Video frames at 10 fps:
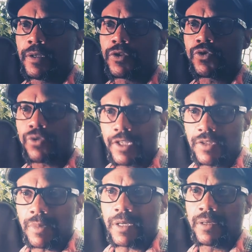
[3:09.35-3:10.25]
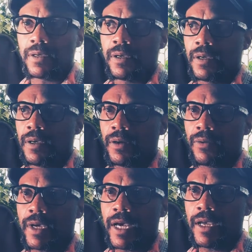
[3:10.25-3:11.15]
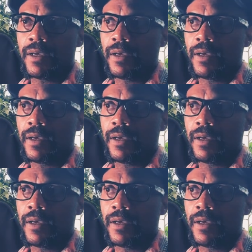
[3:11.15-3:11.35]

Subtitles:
Trust me, okay?